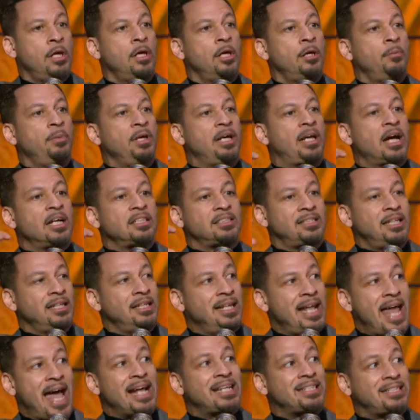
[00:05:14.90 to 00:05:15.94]
because the
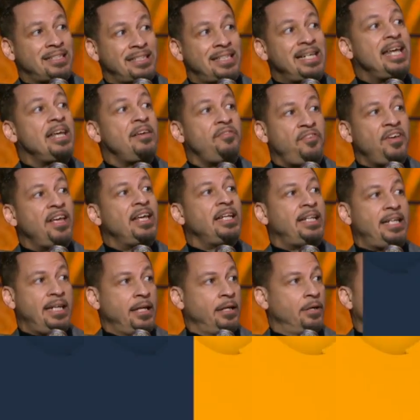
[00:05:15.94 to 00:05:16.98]
next TV
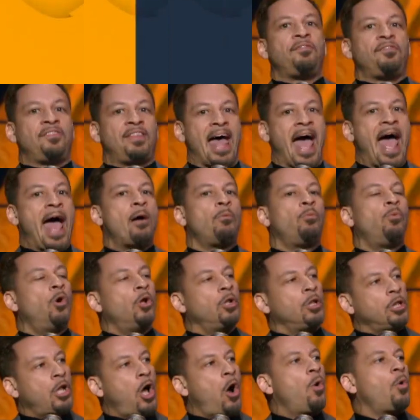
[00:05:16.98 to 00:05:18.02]
deal, that will
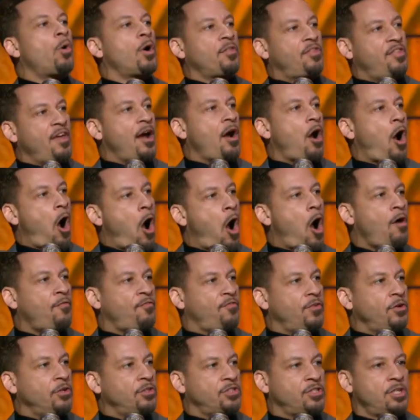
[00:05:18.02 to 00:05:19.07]
lower their
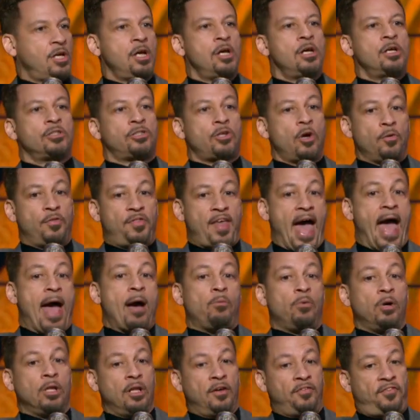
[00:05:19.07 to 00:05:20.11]
offers, so that
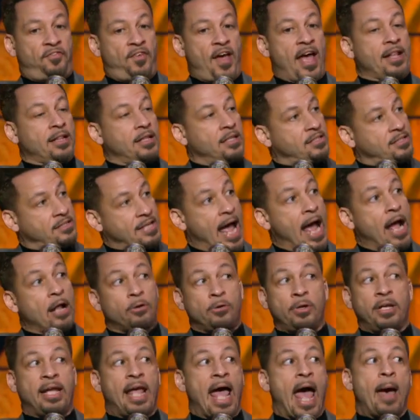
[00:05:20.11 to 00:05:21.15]
will affect the
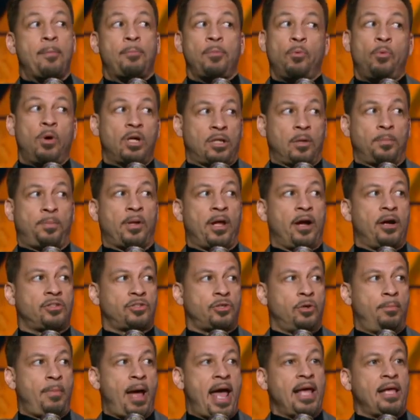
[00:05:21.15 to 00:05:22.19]
salary cap and what the players are
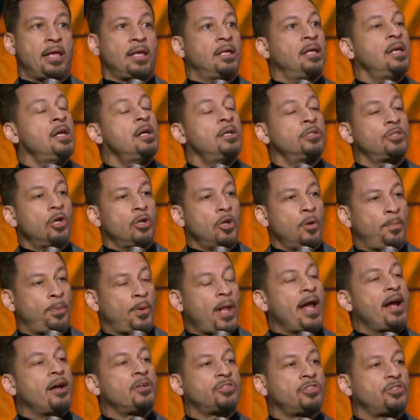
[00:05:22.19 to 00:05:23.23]
making. So the
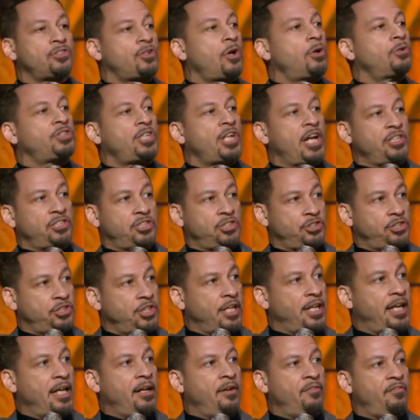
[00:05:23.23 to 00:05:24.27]
Players Association should
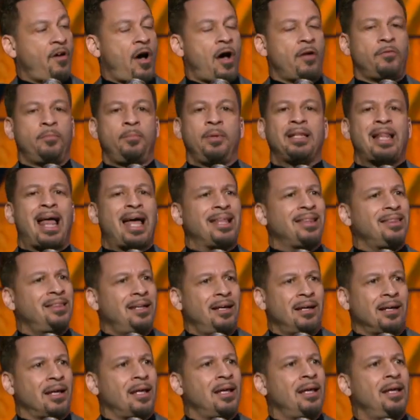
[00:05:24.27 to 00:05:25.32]
get involved and be like,
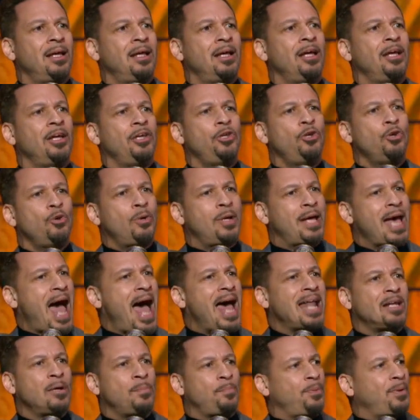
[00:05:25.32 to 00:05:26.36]
look, you got
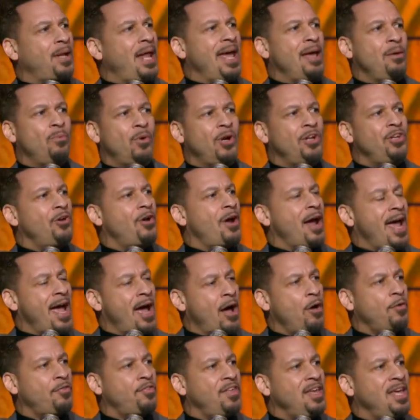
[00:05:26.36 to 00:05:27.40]
to play when you're
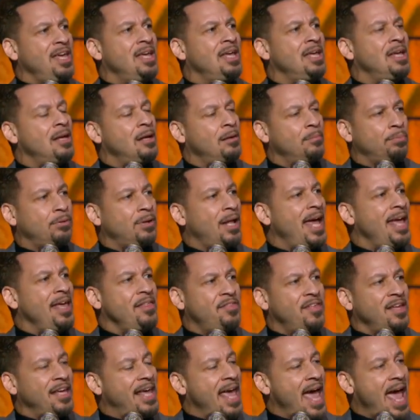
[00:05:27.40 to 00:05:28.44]
healthy. Play
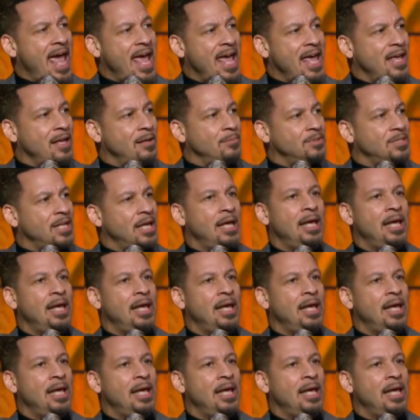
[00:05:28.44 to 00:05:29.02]
the games.